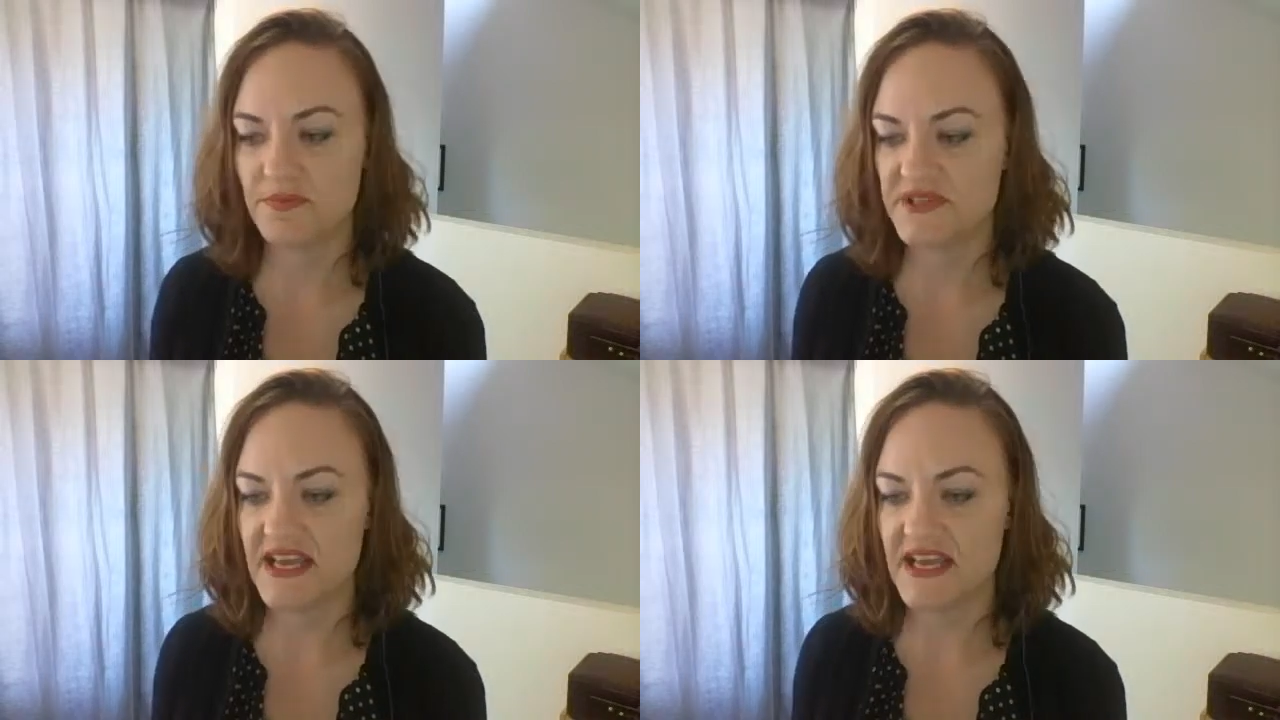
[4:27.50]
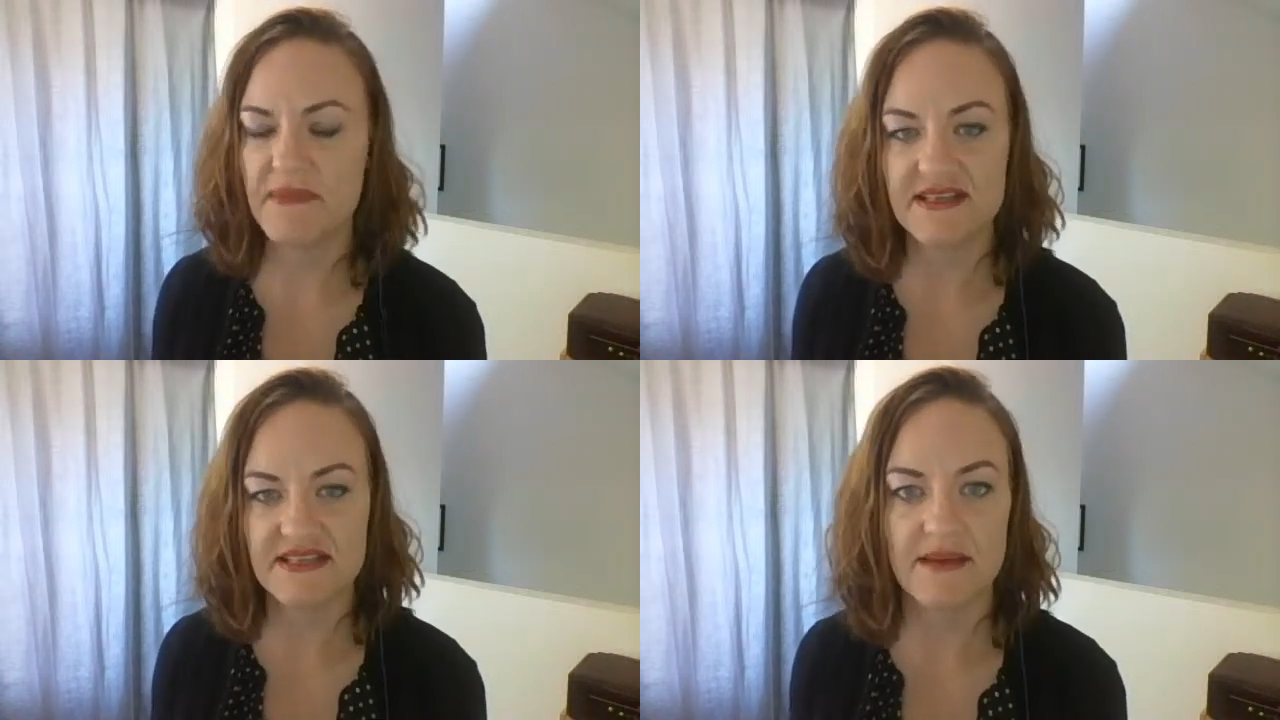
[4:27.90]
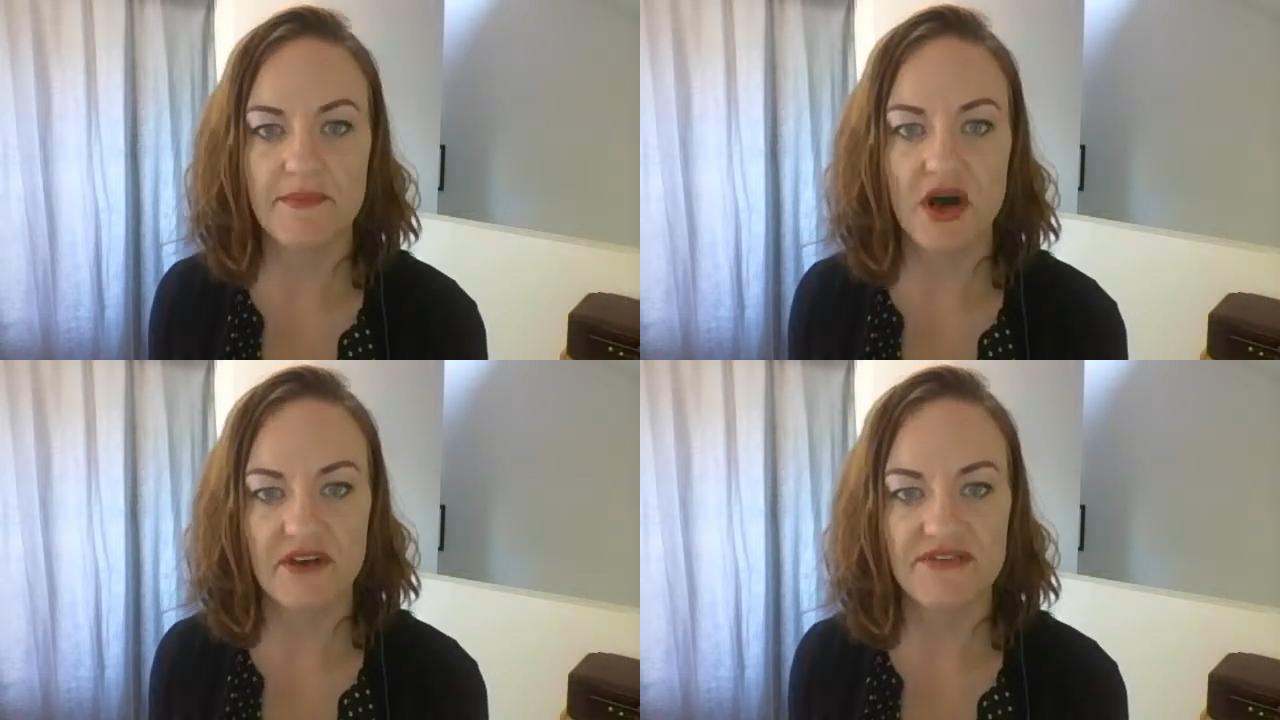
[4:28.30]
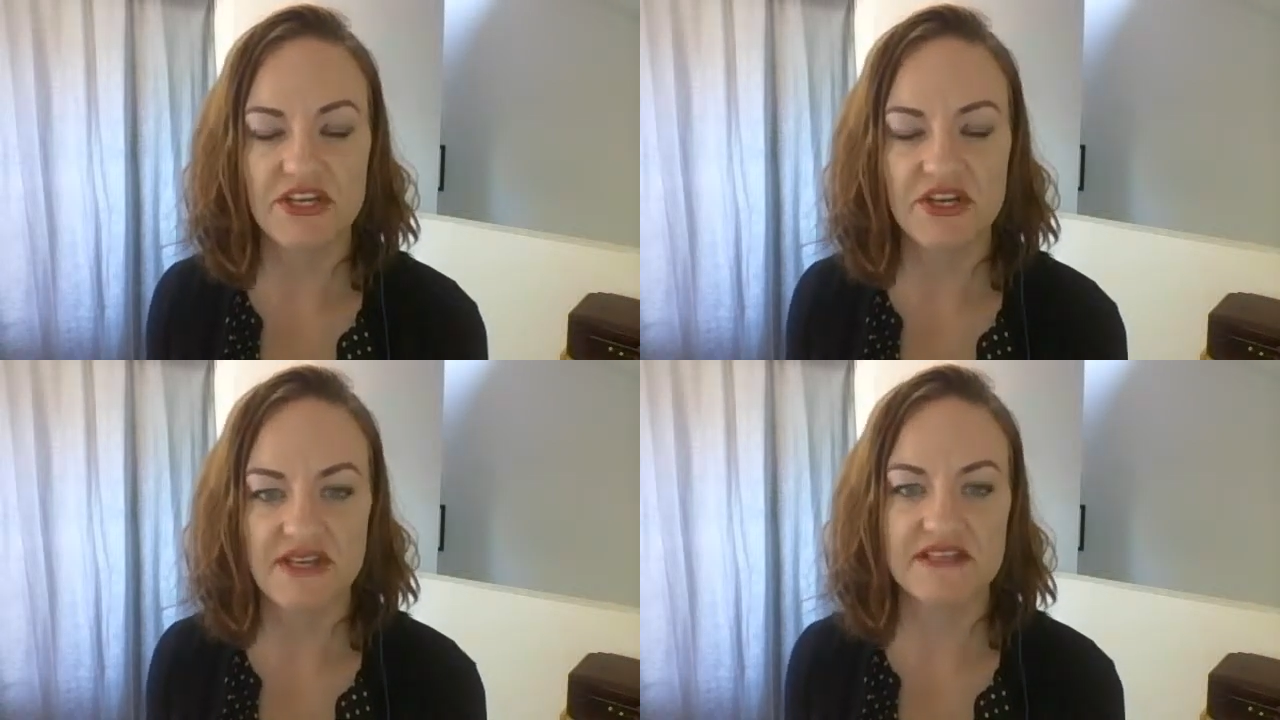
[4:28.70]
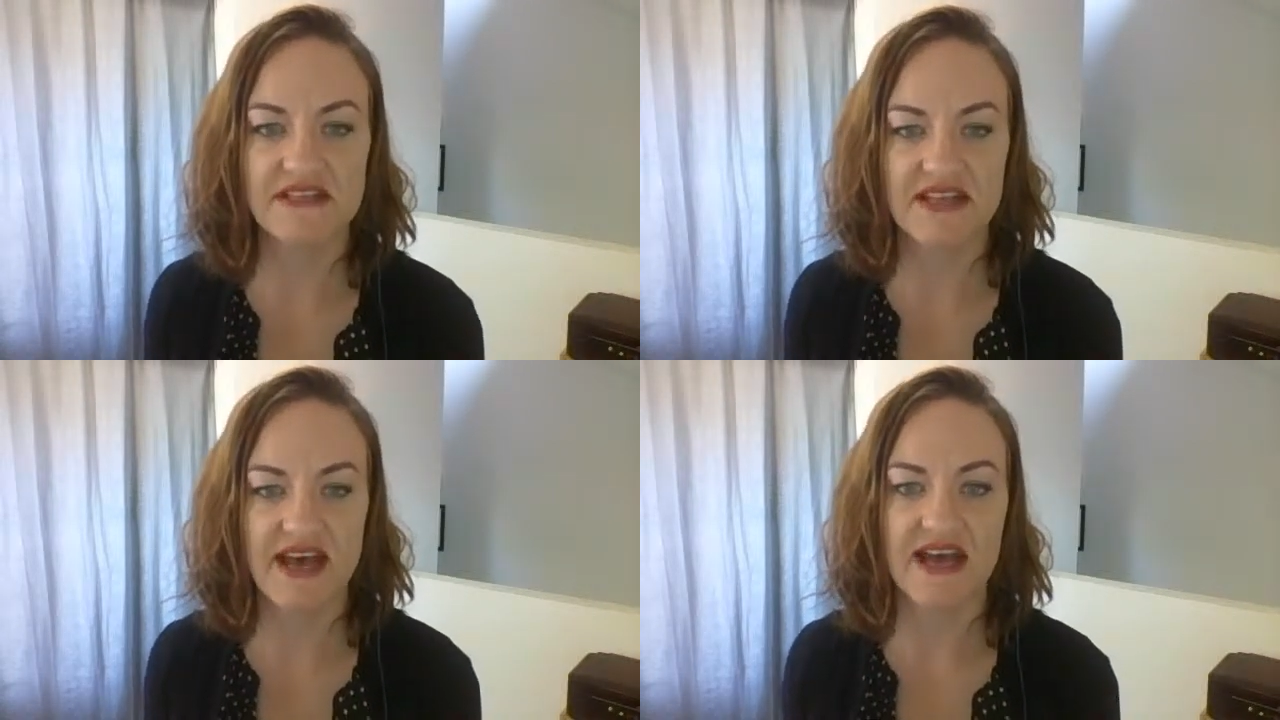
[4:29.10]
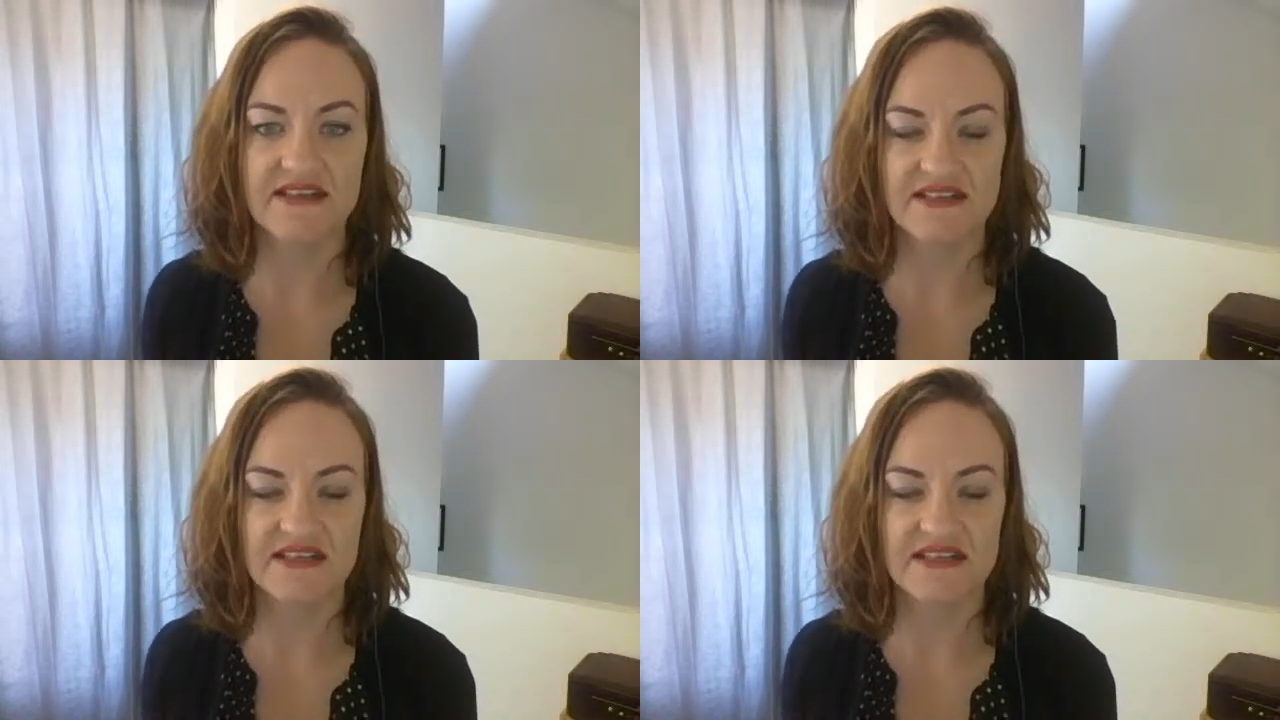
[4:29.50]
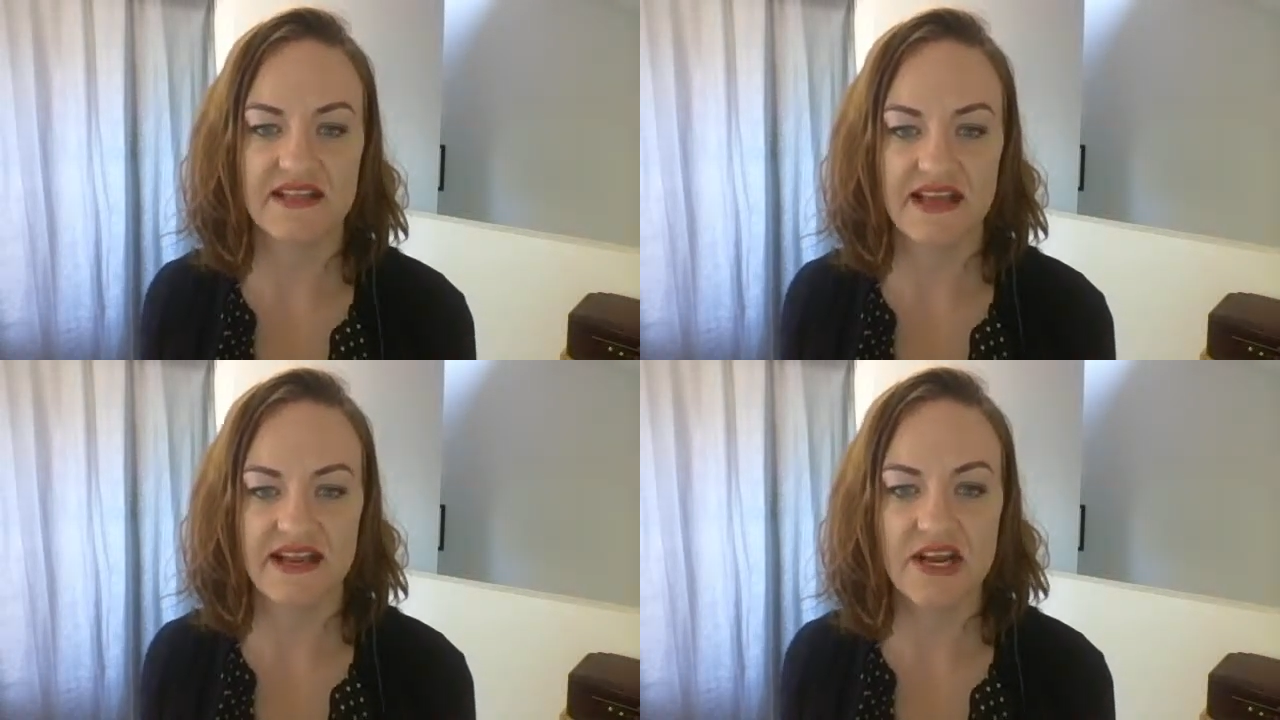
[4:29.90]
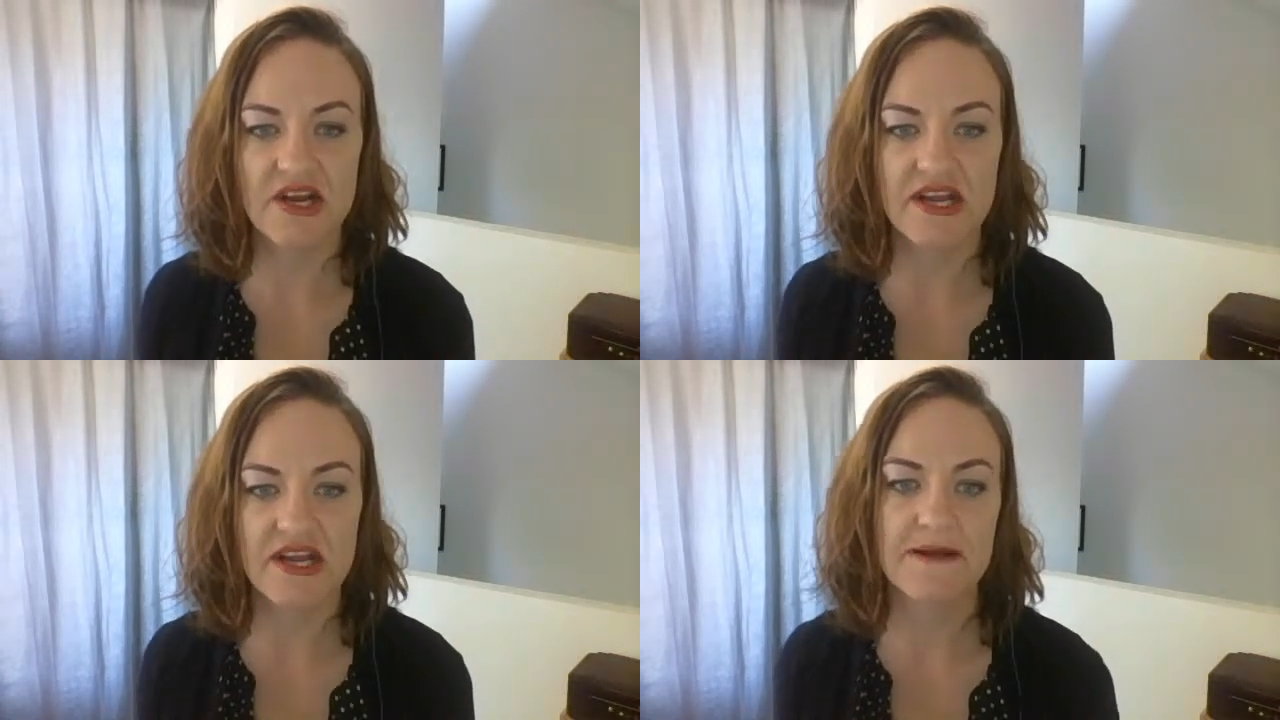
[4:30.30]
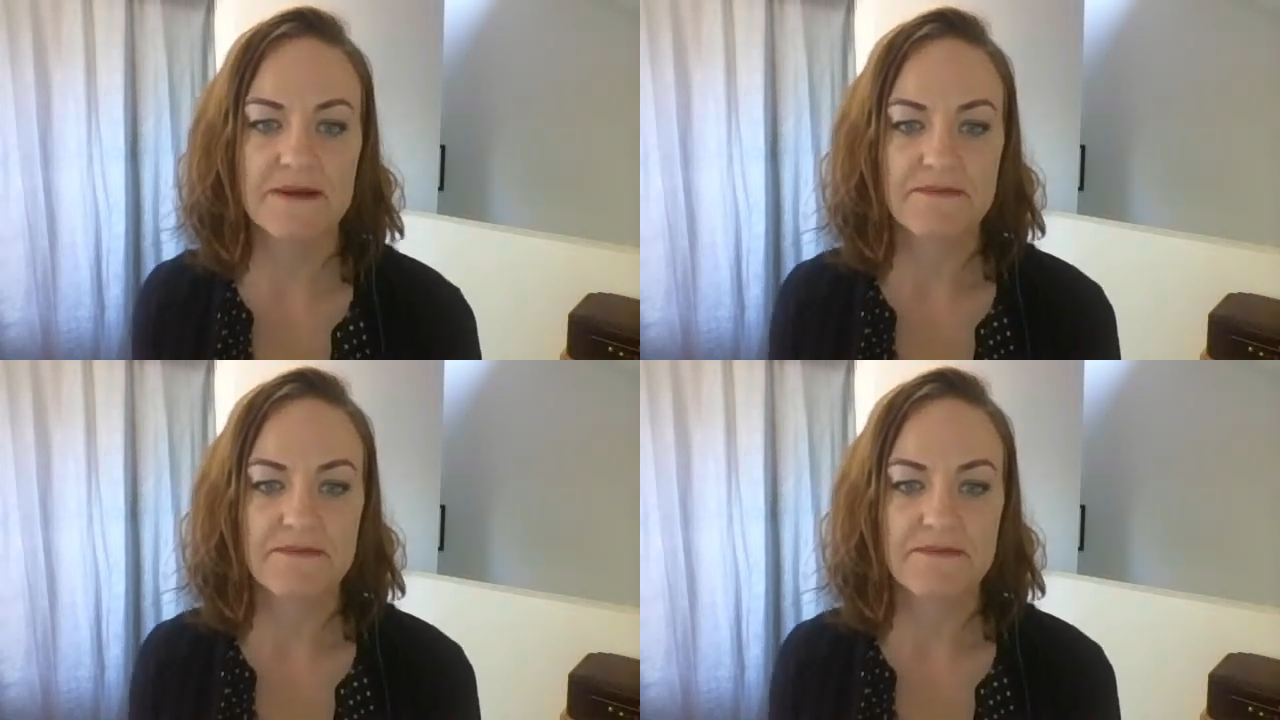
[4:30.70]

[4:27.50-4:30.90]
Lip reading: segmented them off into that area.